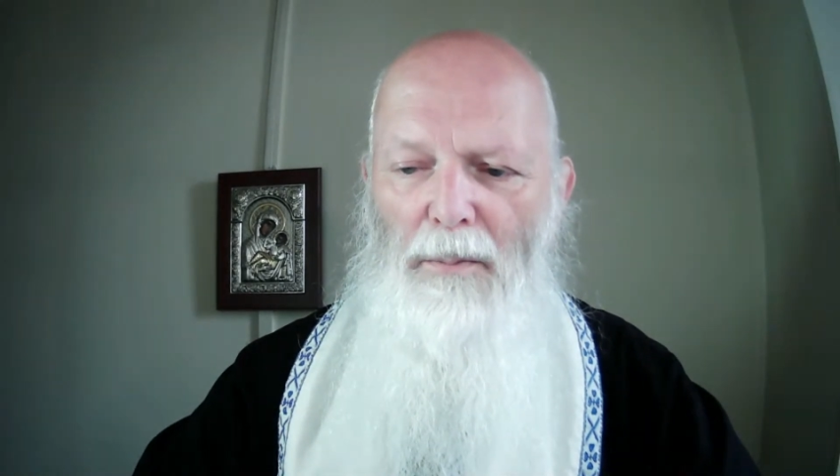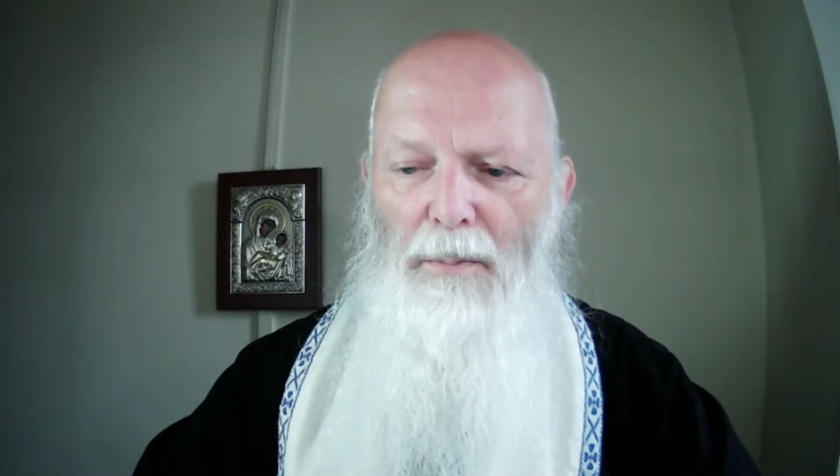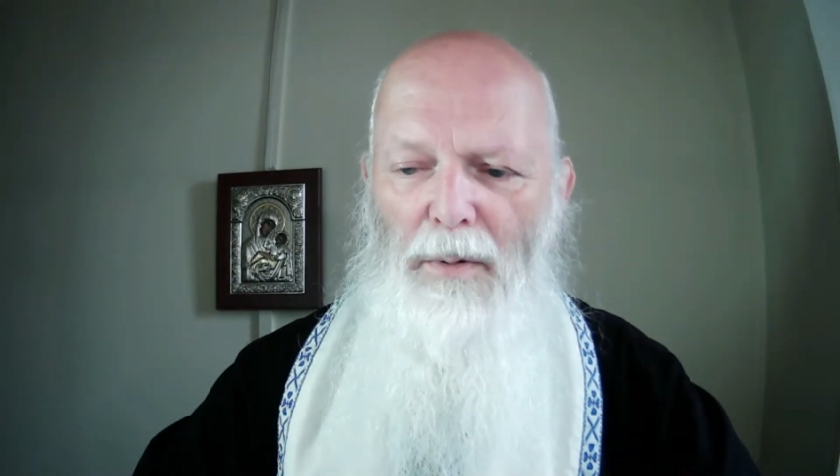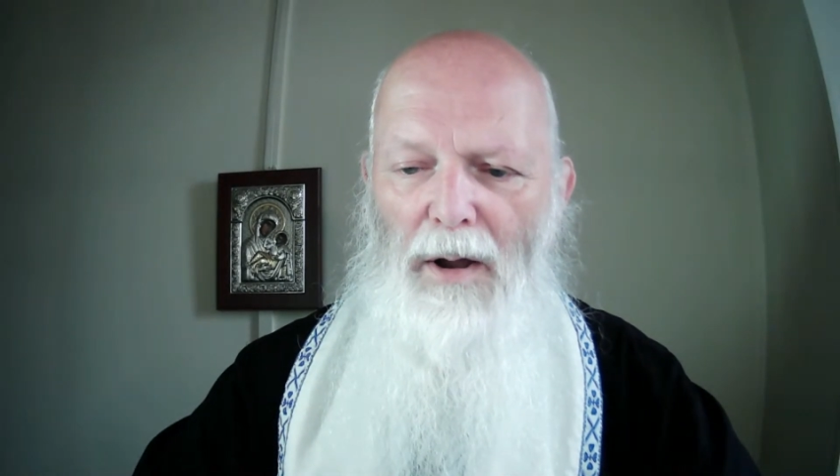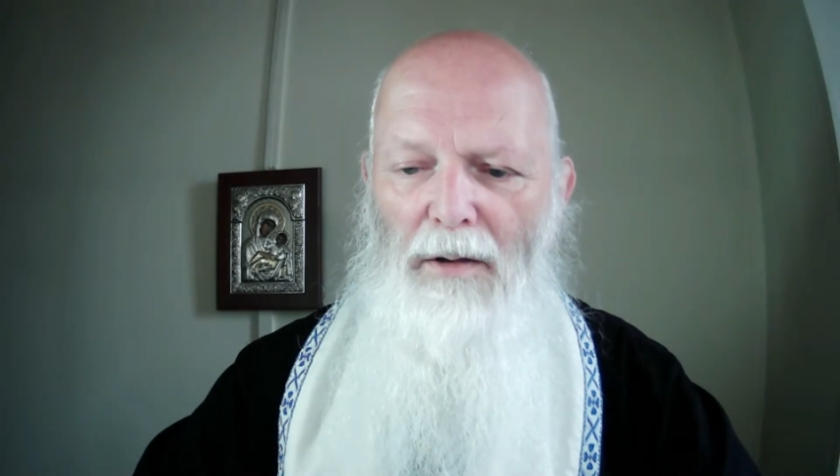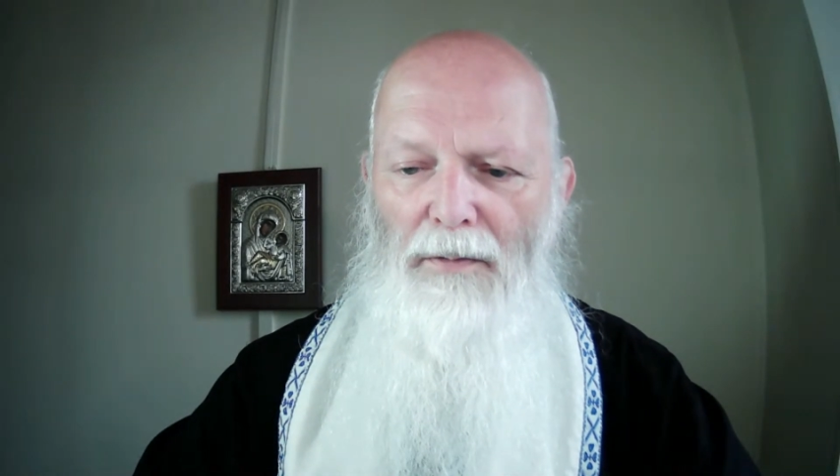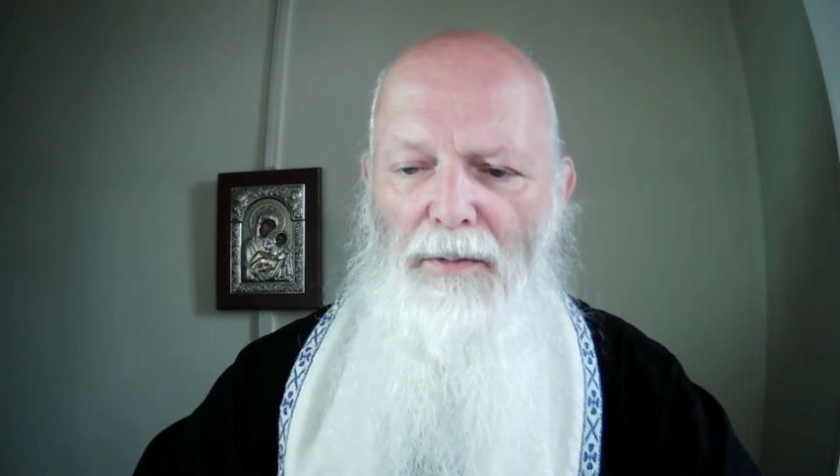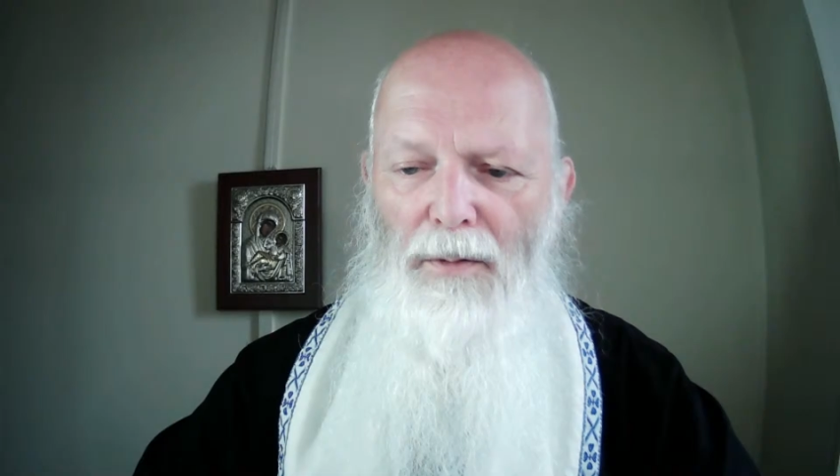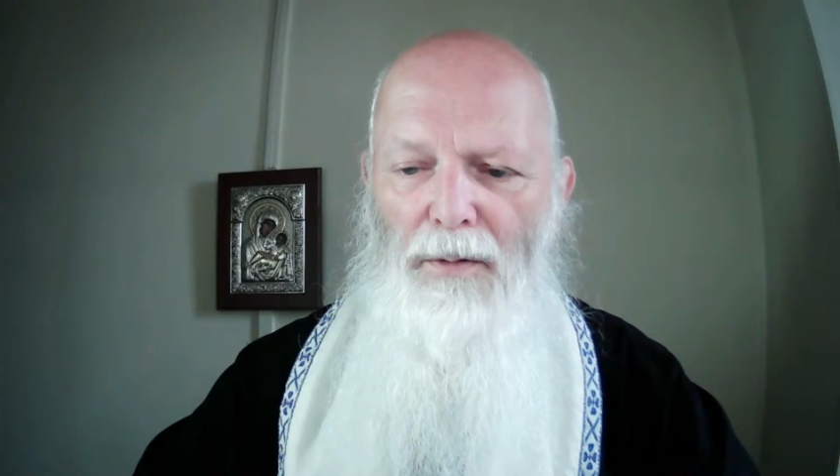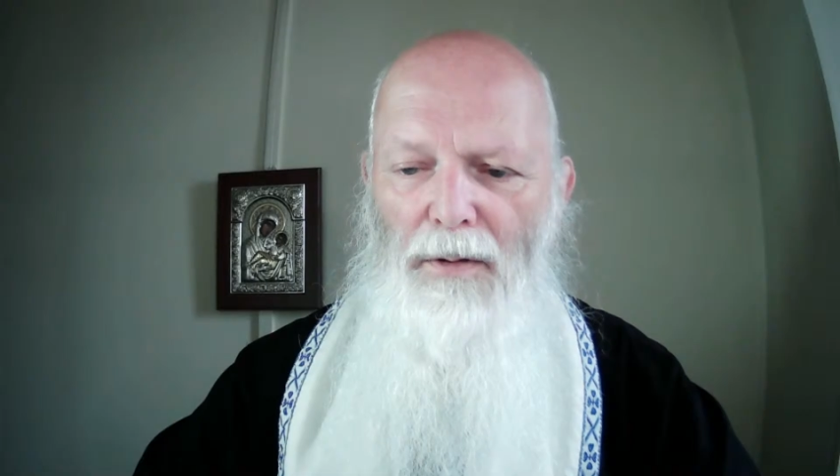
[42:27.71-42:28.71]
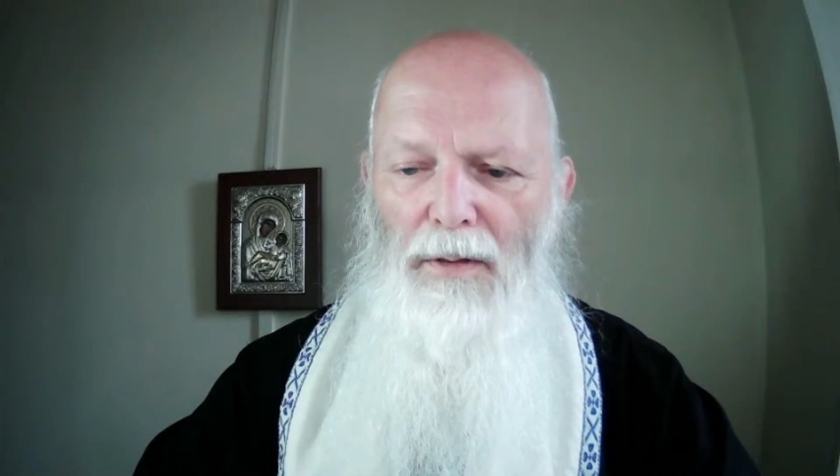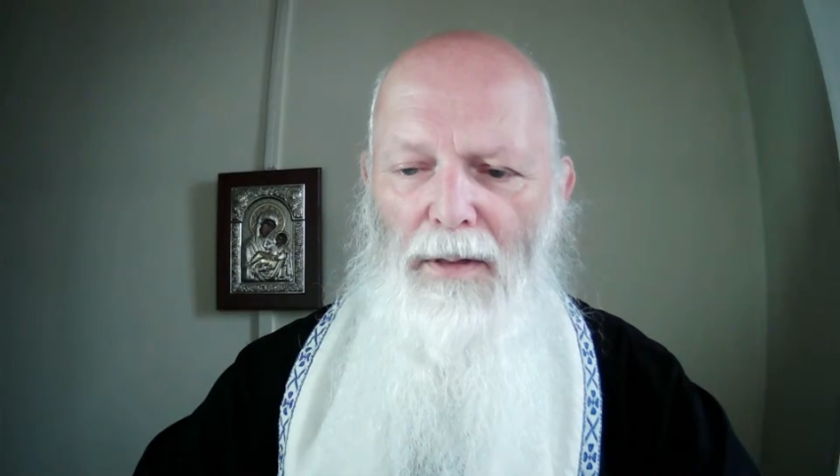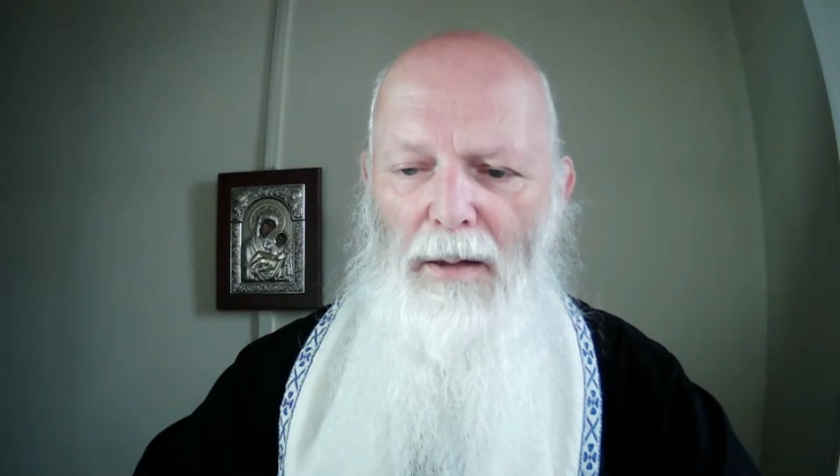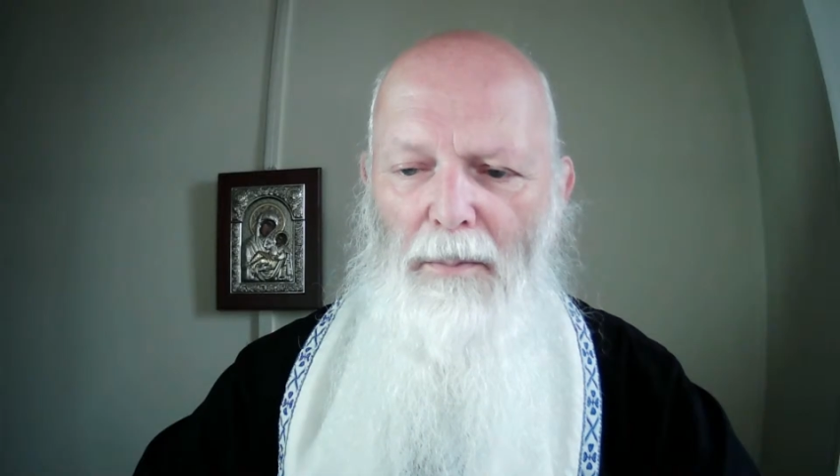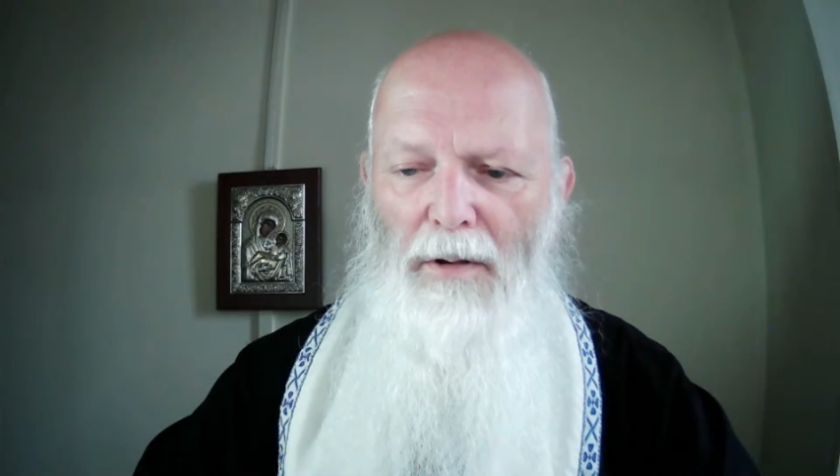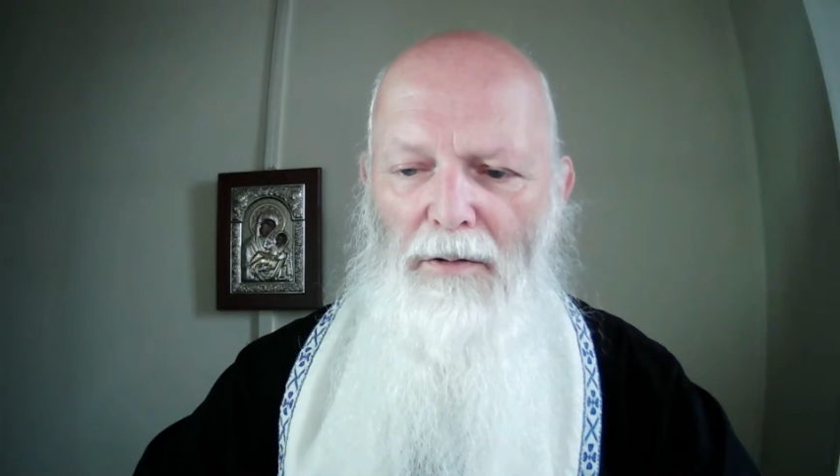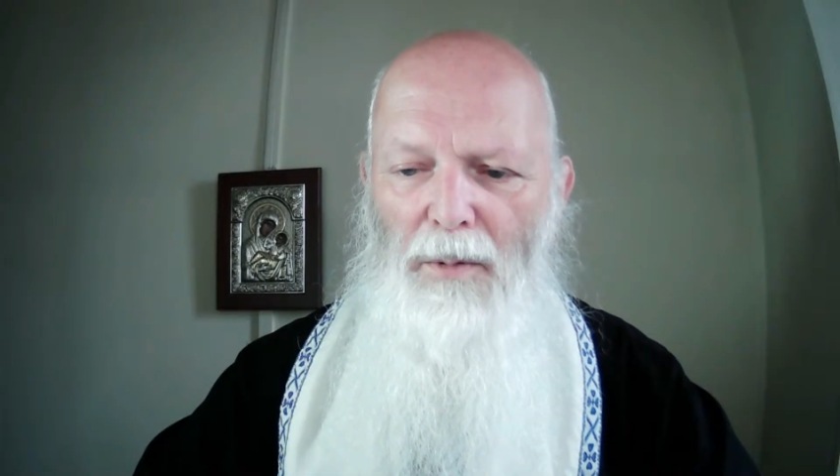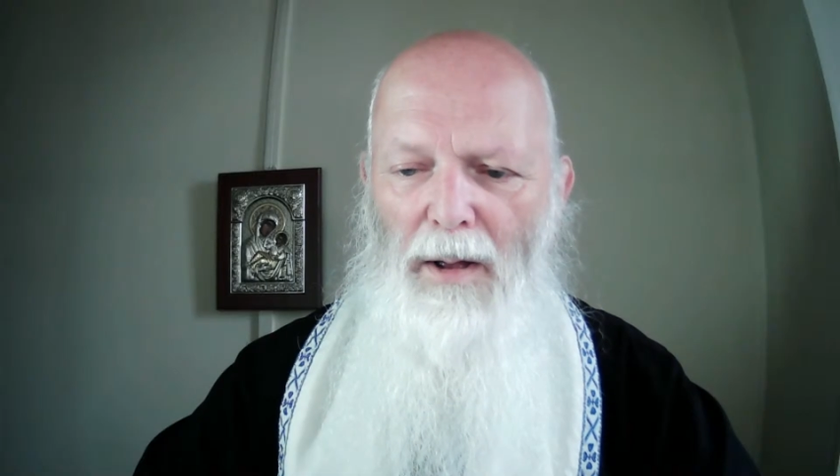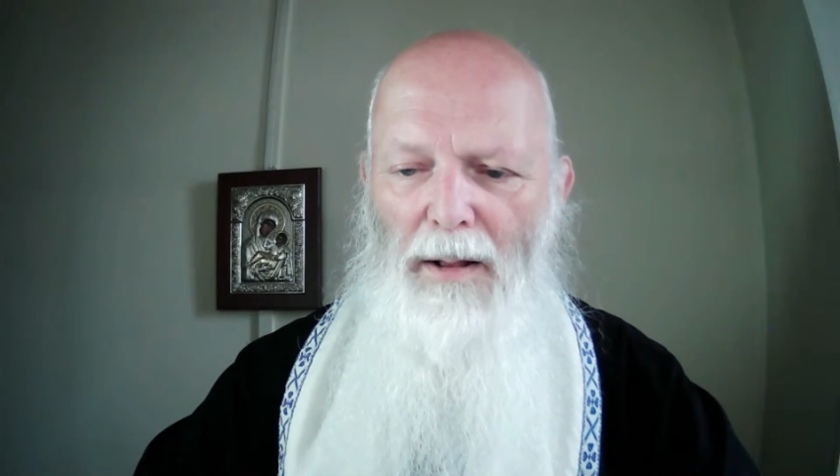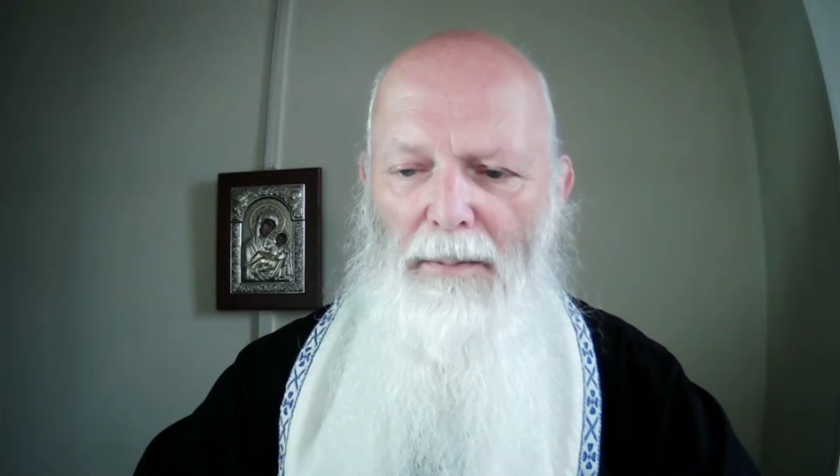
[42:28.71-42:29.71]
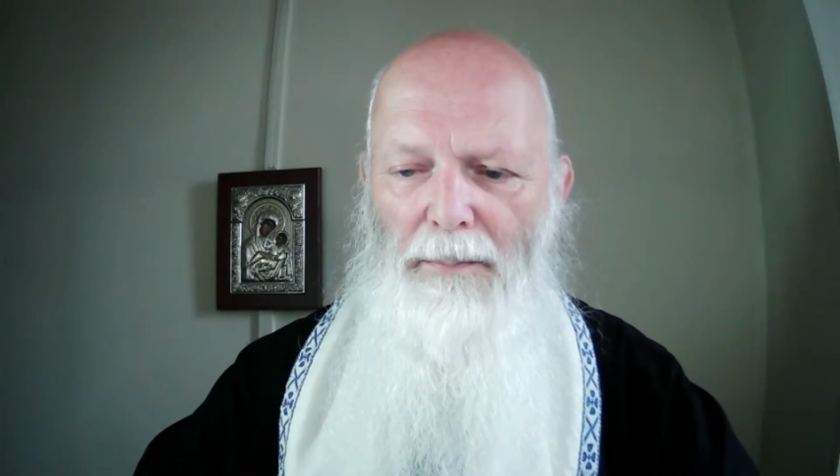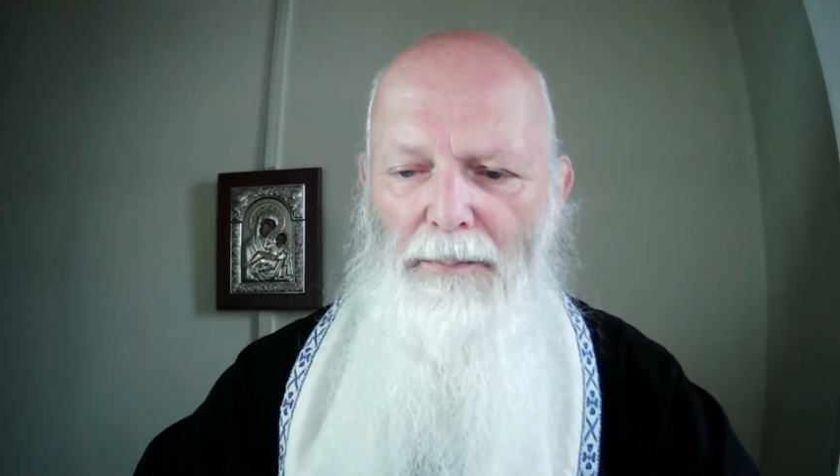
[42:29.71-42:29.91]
pray for them as well.